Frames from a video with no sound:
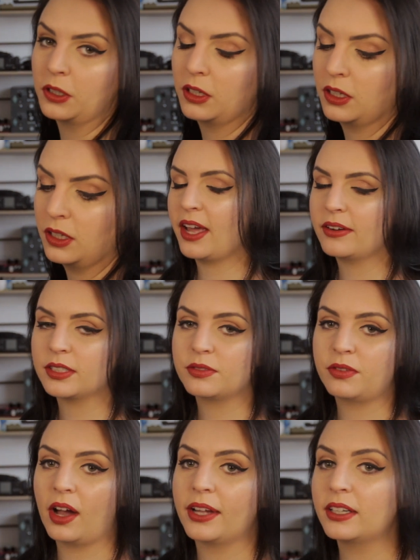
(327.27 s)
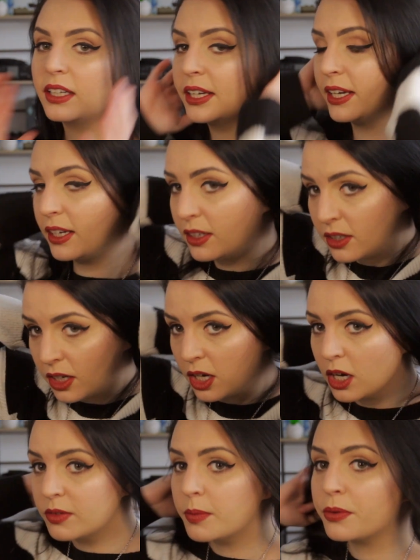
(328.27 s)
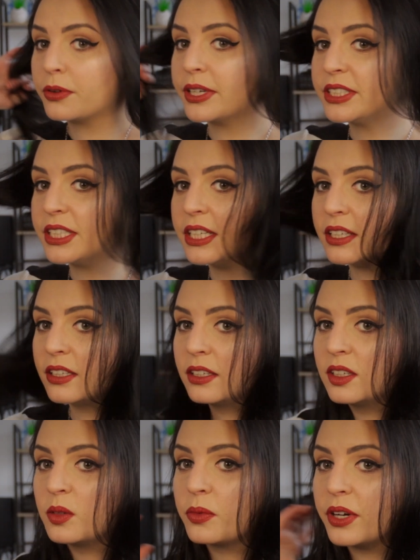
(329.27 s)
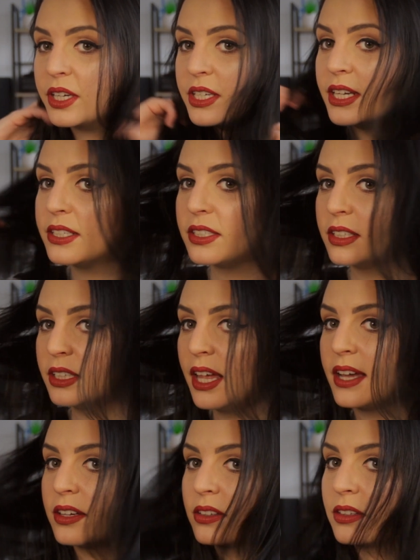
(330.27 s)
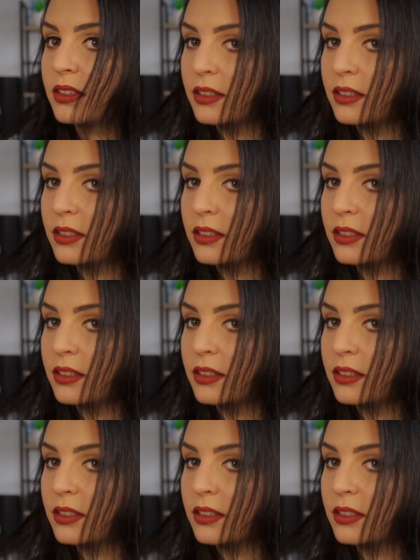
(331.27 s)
Now my hair is finally of a pretty decent length. You